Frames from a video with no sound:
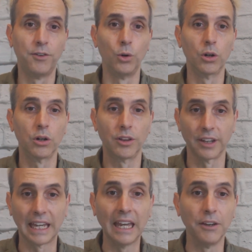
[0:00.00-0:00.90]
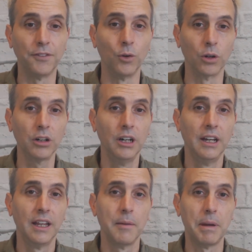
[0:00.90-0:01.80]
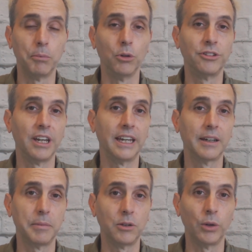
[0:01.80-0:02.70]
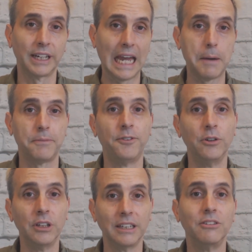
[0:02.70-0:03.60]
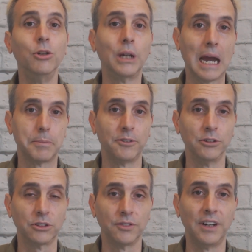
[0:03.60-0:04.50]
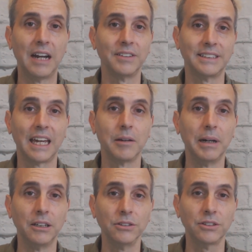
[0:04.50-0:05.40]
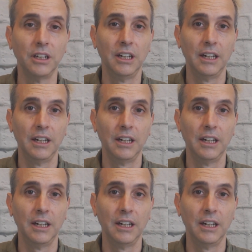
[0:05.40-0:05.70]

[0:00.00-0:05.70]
for the KE4, people will take between a capful and two capfuls, so 5 and 10 mLs,